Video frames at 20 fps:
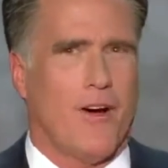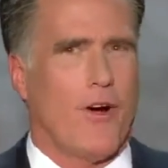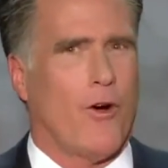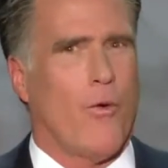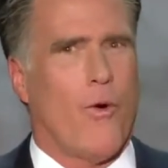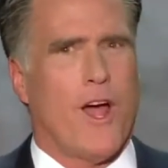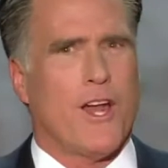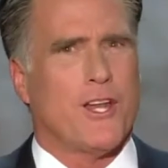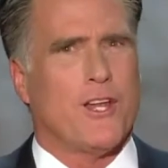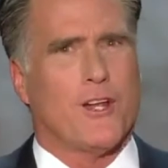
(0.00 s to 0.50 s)

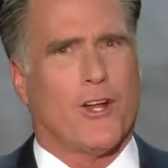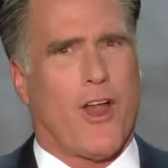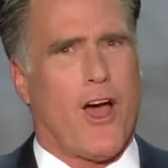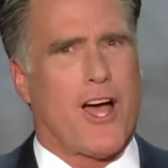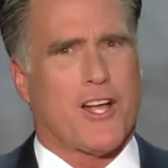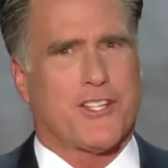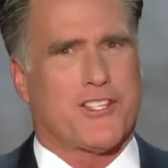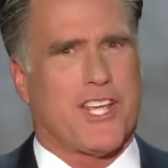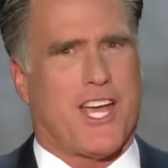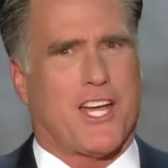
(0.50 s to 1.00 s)
Or when you
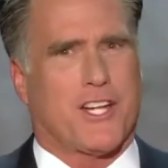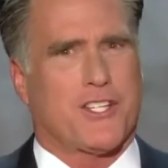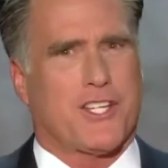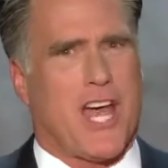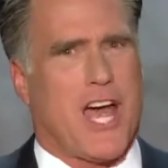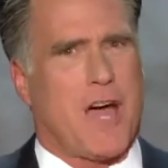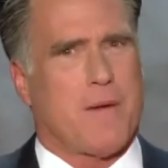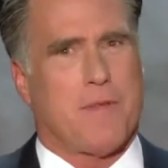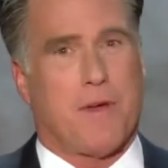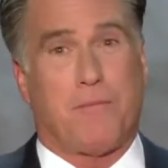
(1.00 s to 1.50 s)
lost that
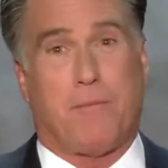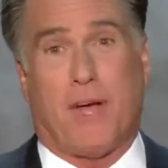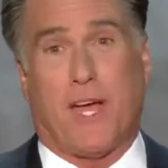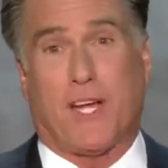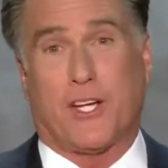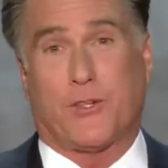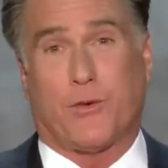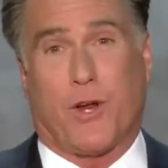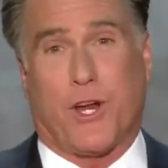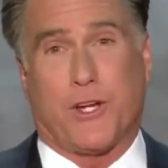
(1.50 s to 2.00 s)
job that
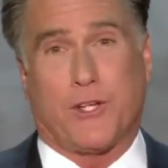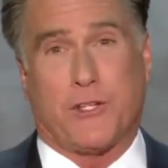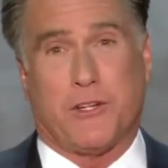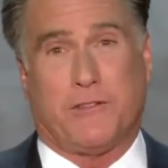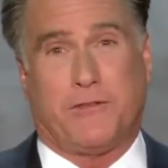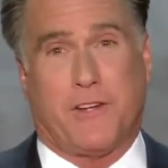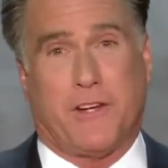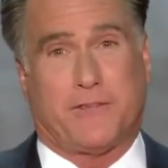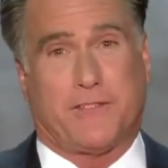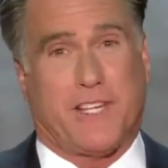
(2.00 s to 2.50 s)
paid
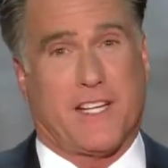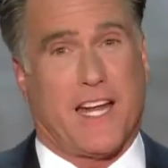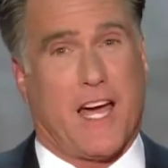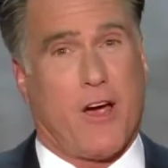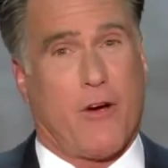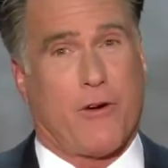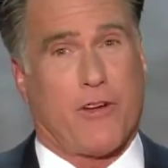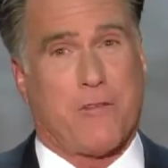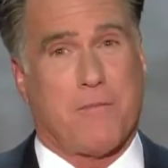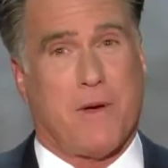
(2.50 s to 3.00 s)
$22.50 an
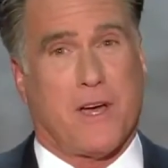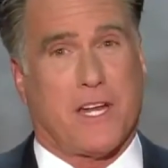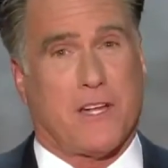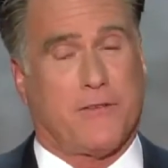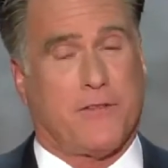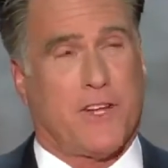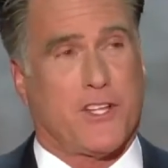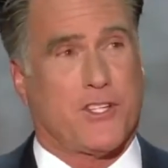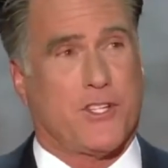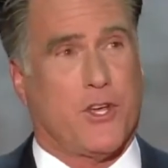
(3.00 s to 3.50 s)
hour with
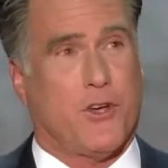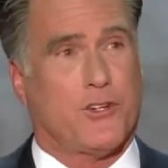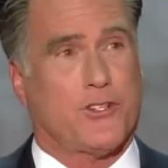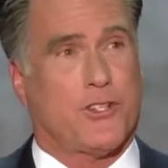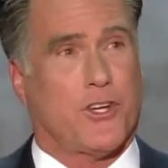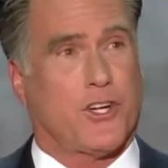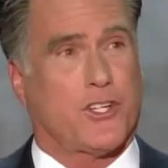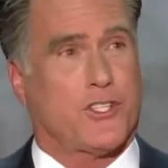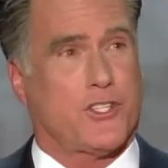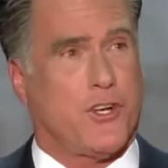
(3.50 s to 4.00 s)
benefits, you
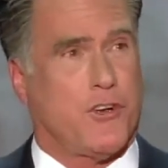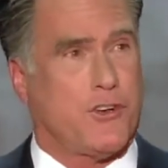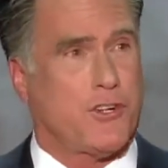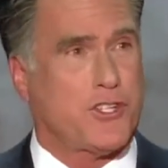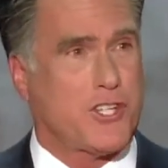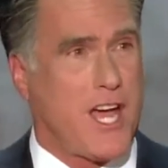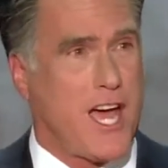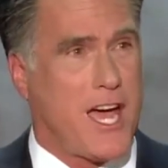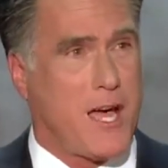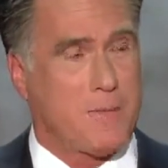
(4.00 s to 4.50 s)
took
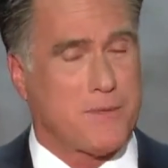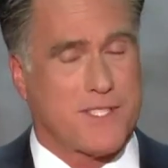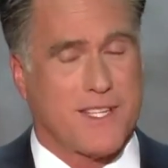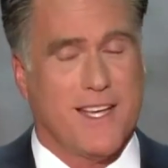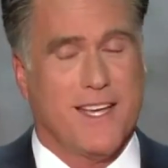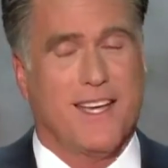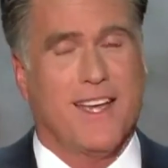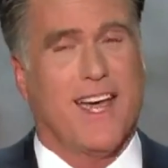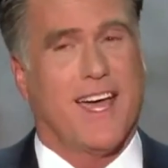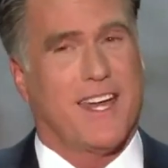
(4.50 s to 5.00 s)
2 jobs
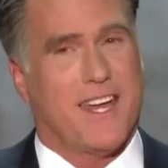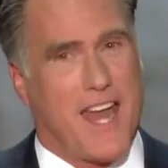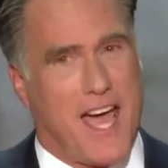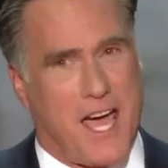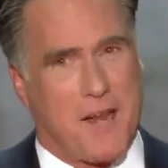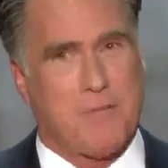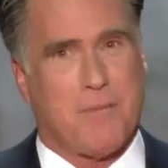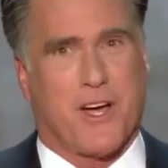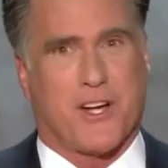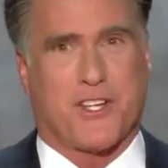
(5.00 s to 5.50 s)
at
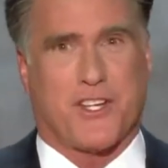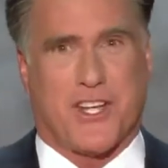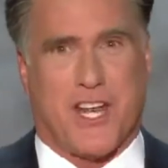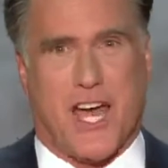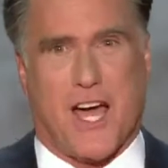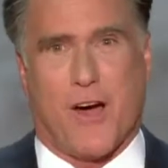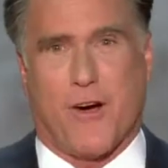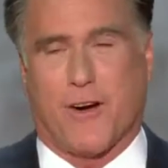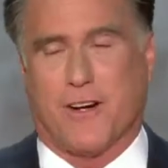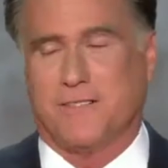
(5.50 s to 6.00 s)
$9 an
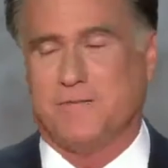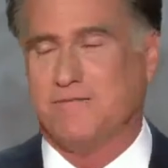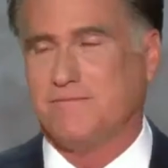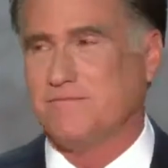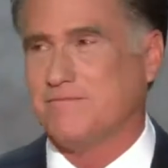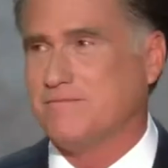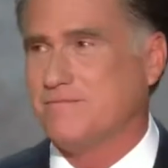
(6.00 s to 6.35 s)
hour.